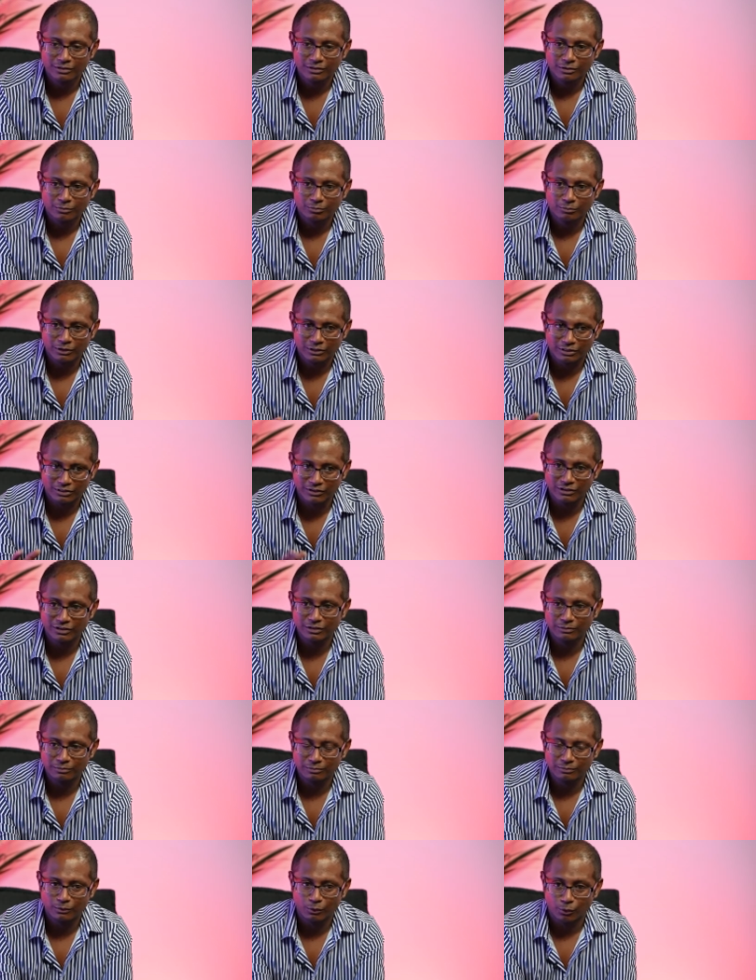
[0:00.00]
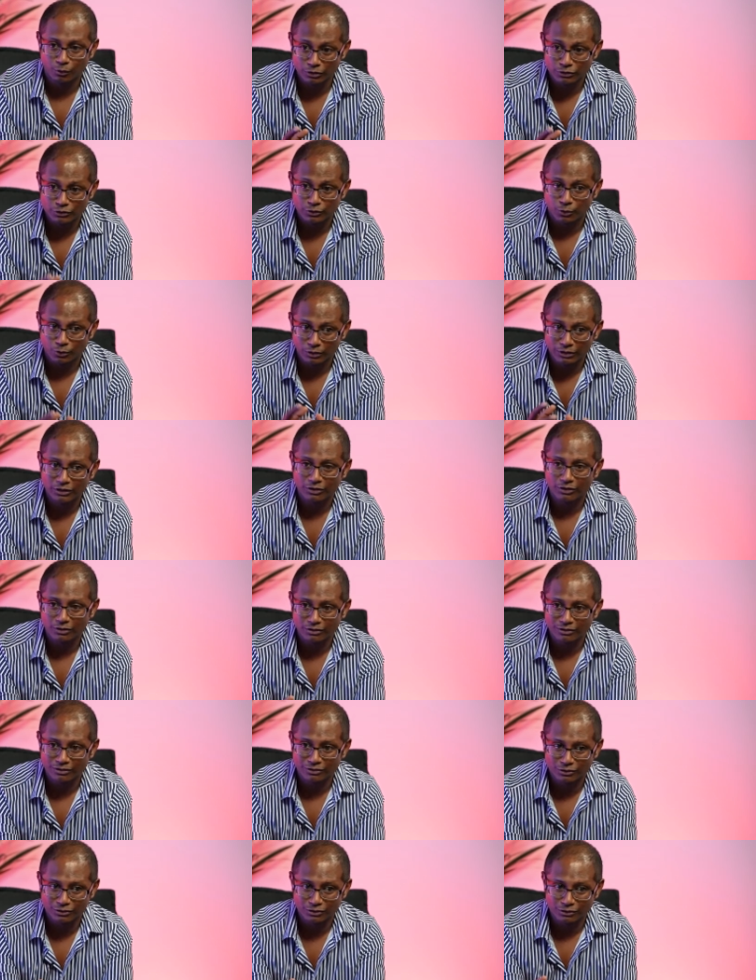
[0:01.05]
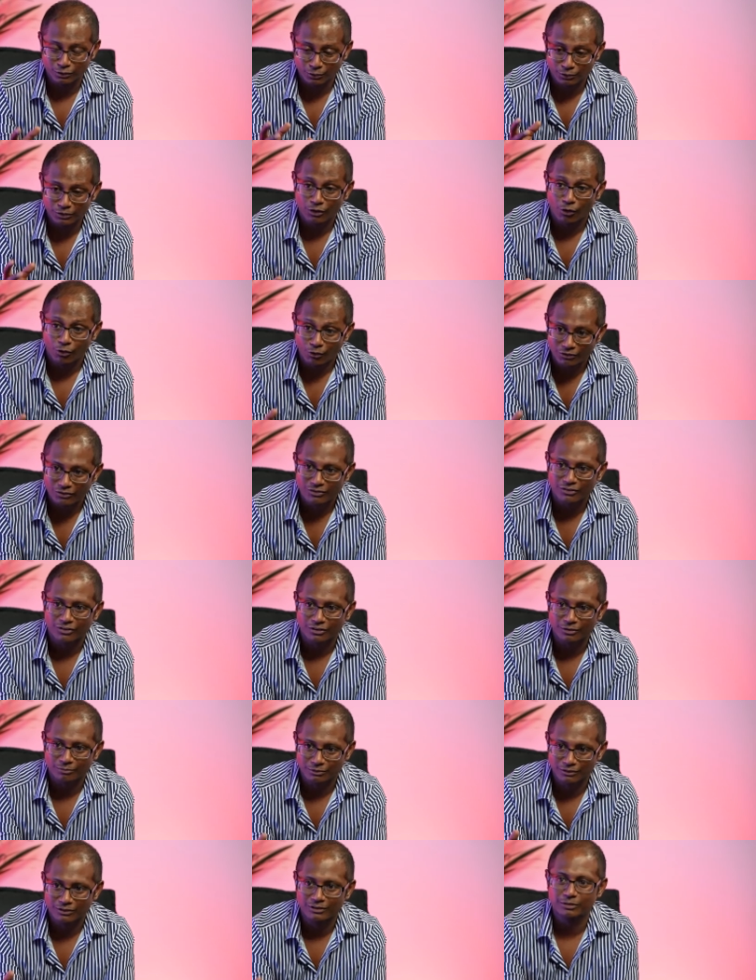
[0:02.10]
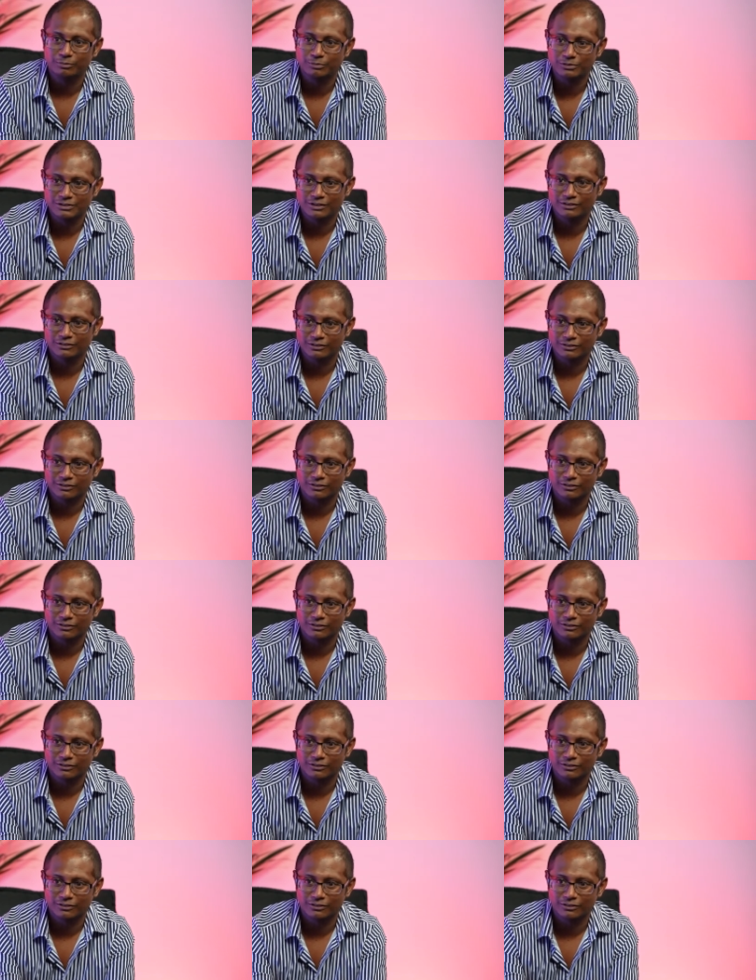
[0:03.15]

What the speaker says: But it's only on time 30% of the time.